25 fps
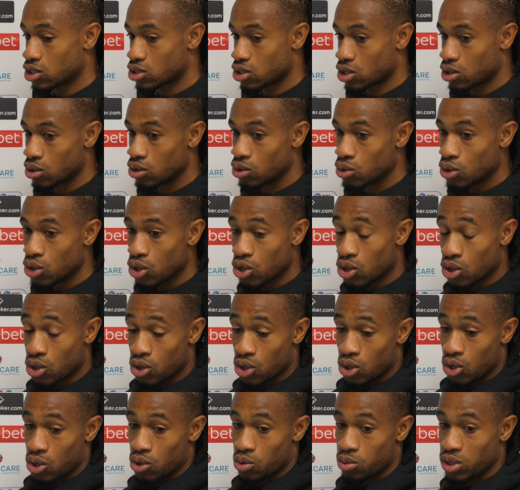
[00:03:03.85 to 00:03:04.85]
So
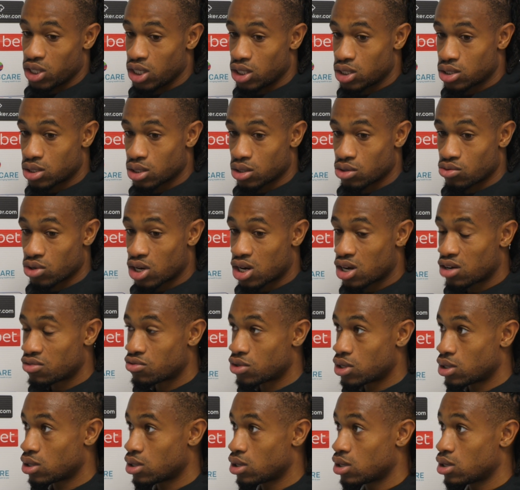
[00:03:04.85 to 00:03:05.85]
we need to
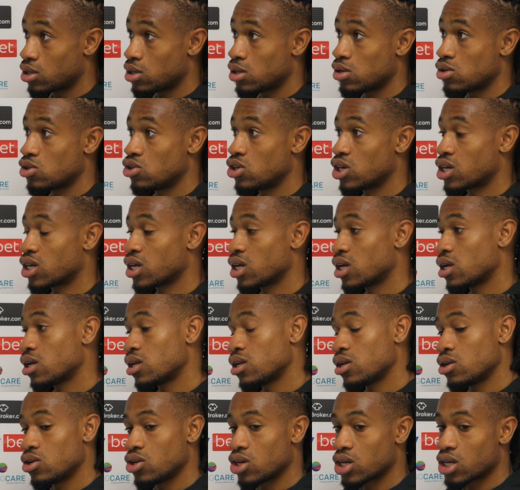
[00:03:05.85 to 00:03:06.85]
recover, look
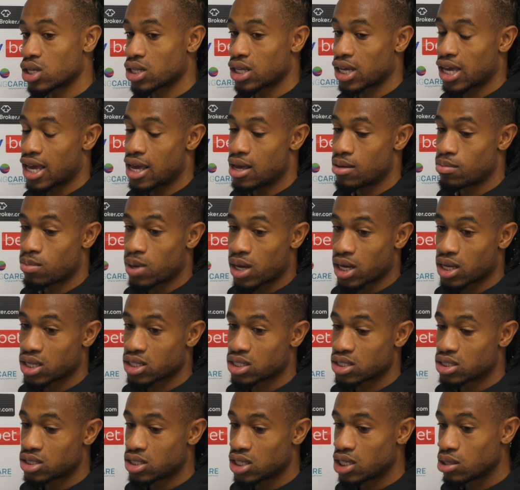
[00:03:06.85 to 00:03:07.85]
at the game back and
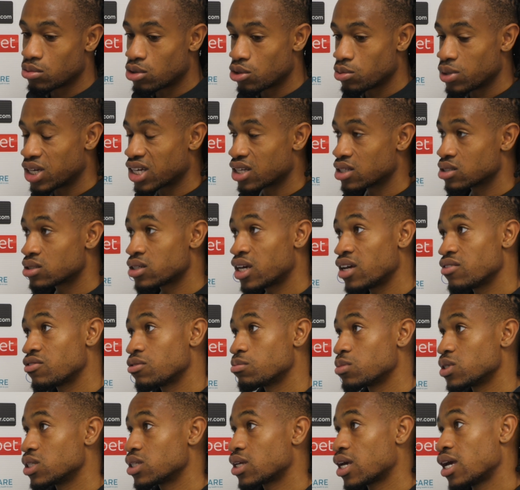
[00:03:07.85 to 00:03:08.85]
see what we can take
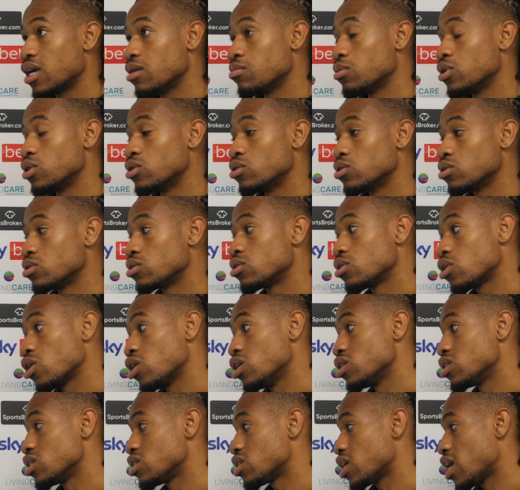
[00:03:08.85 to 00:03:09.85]
from this game and go
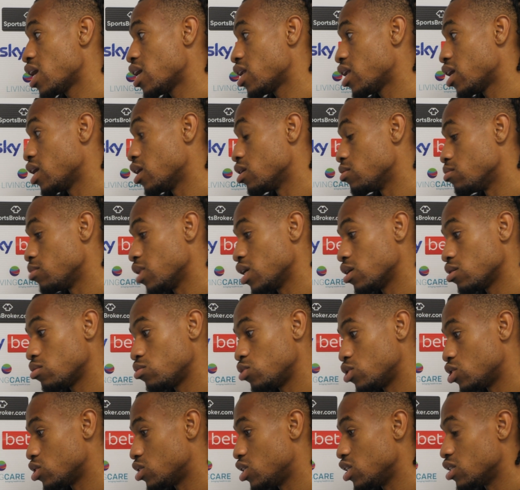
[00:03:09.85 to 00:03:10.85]
into Saturday, and we
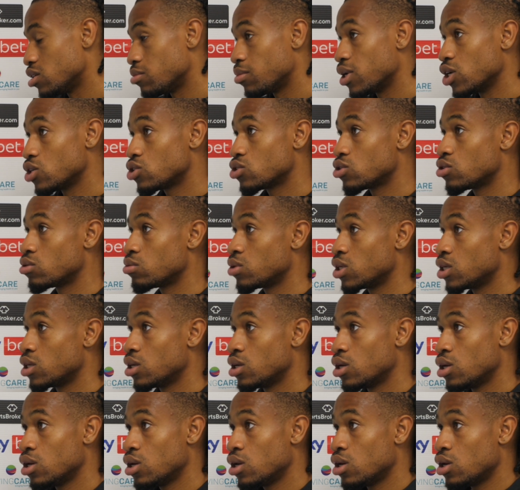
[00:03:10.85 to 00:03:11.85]
just need to make sure we
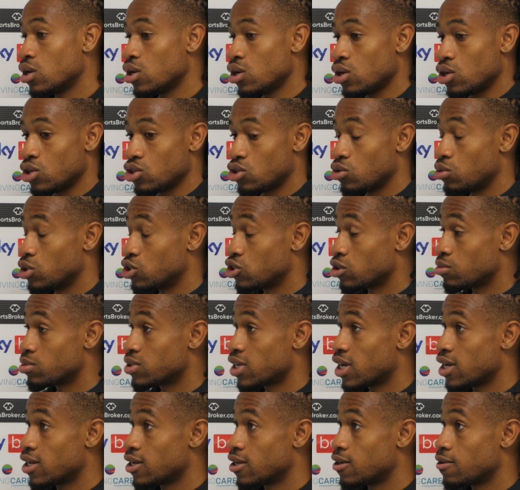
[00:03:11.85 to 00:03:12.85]
do a job
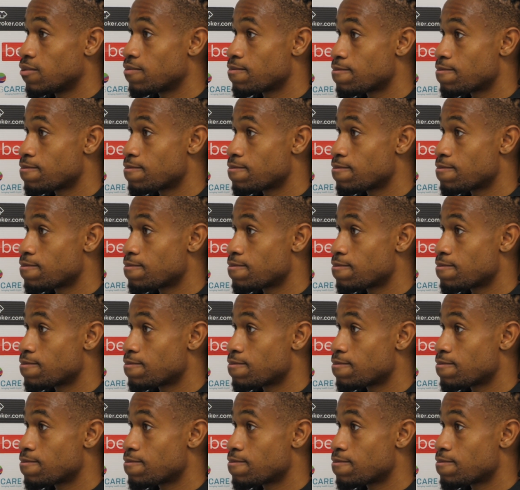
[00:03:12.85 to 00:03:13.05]
Saturday.